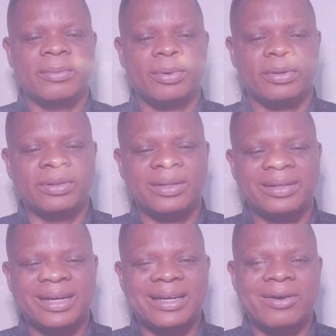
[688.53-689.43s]
but
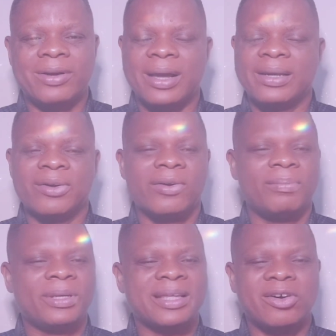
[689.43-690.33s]
rather organic.
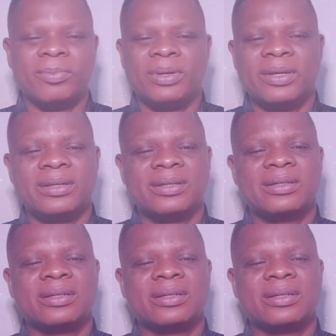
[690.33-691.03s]
Peter Obi's